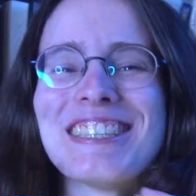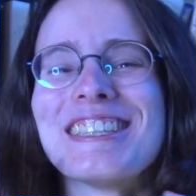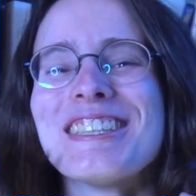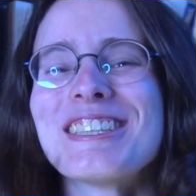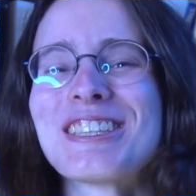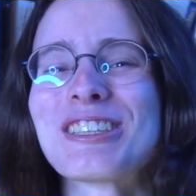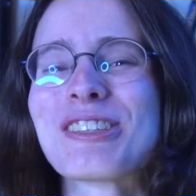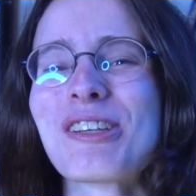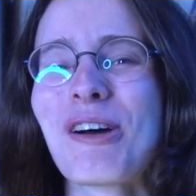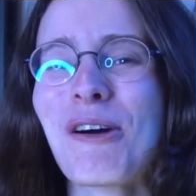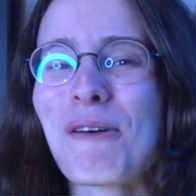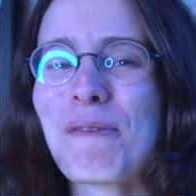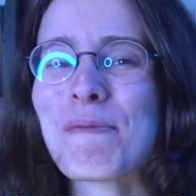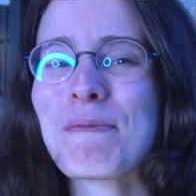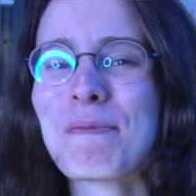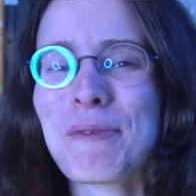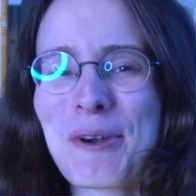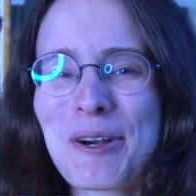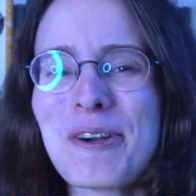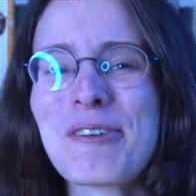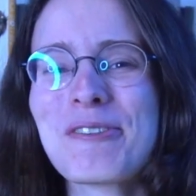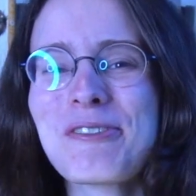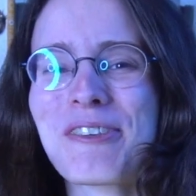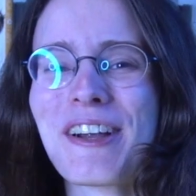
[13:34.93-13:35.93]
so
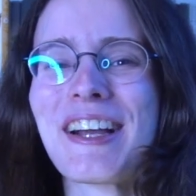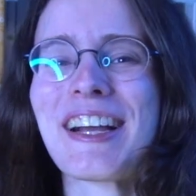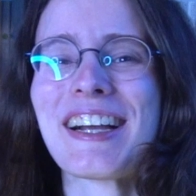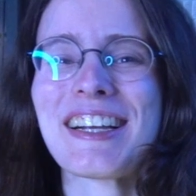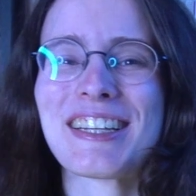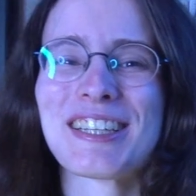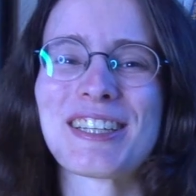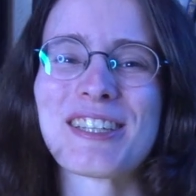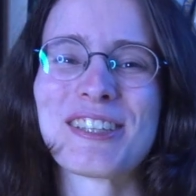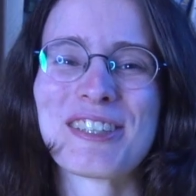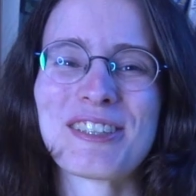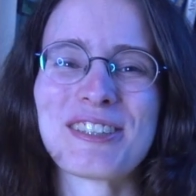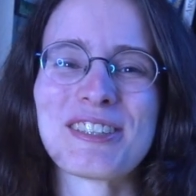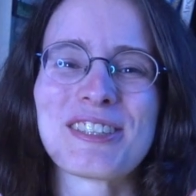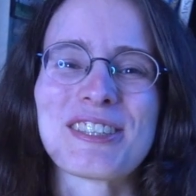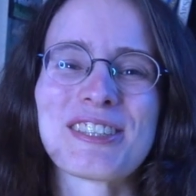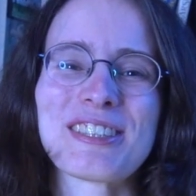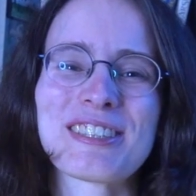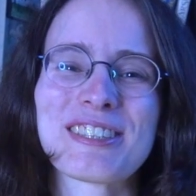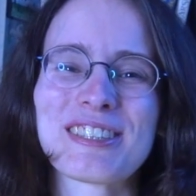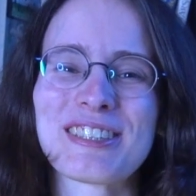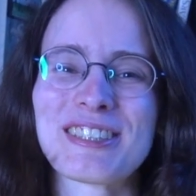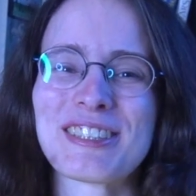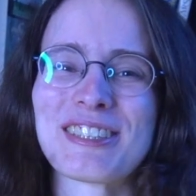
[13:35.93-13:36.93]
perfect to
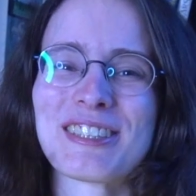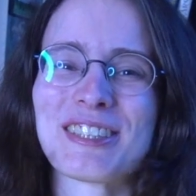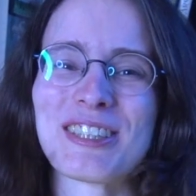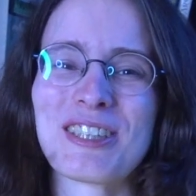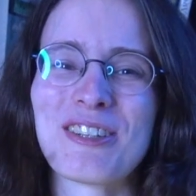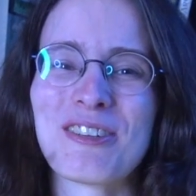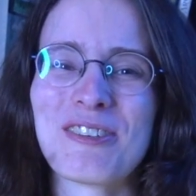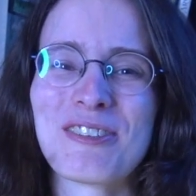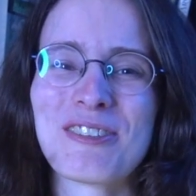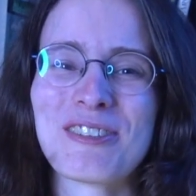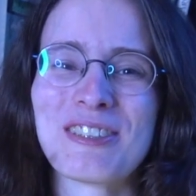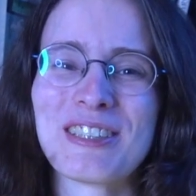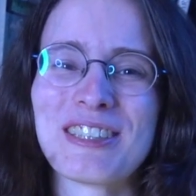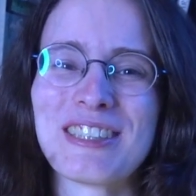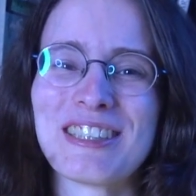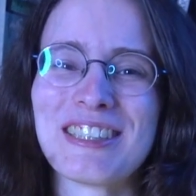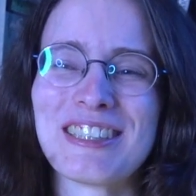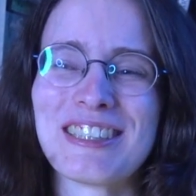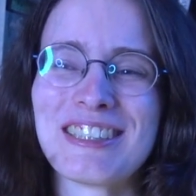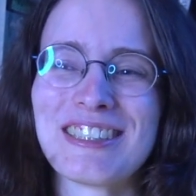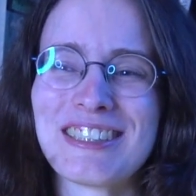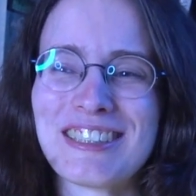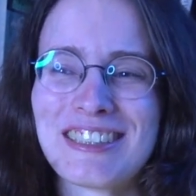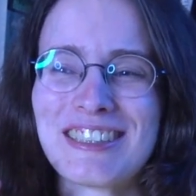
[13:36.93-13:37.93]
just do
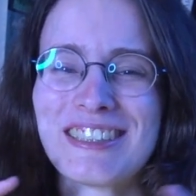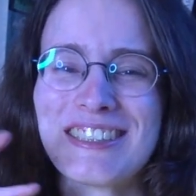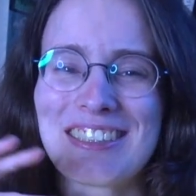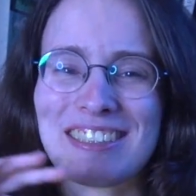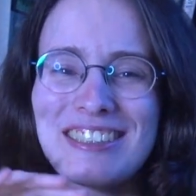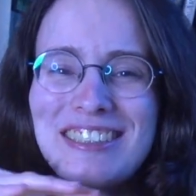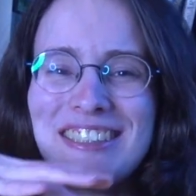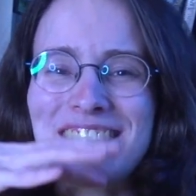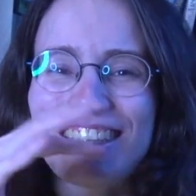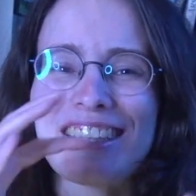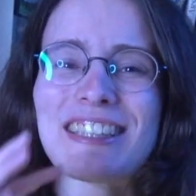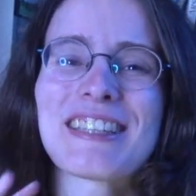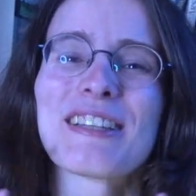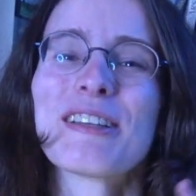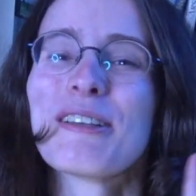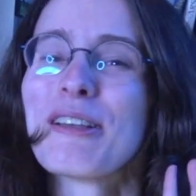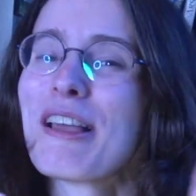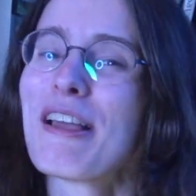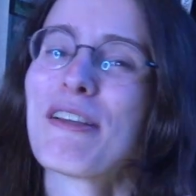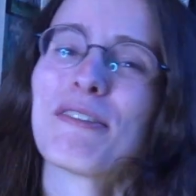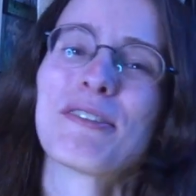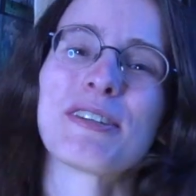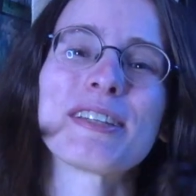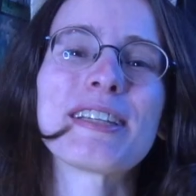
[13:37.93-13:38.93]

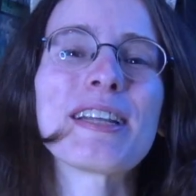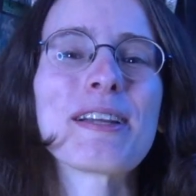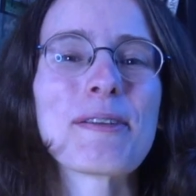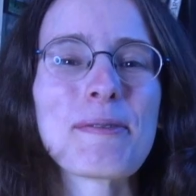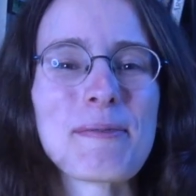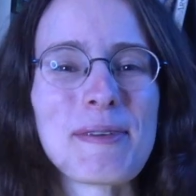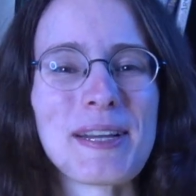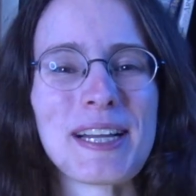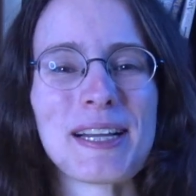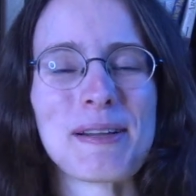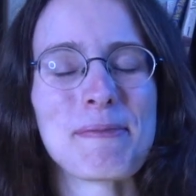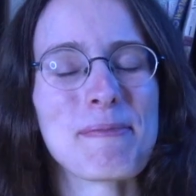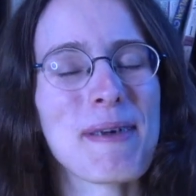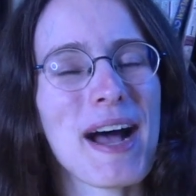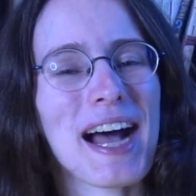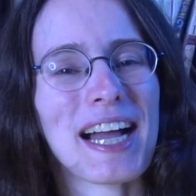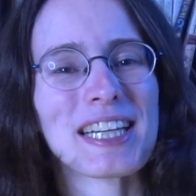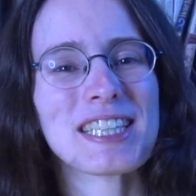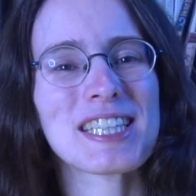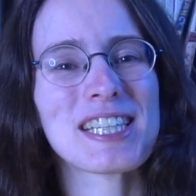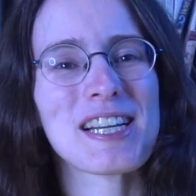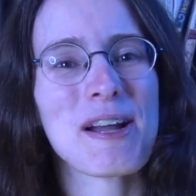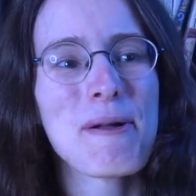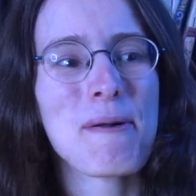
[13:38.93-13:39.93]
everything
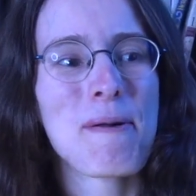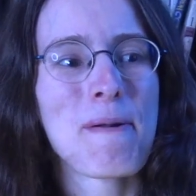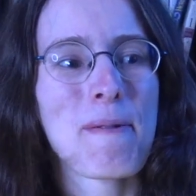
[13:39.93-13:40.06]
match.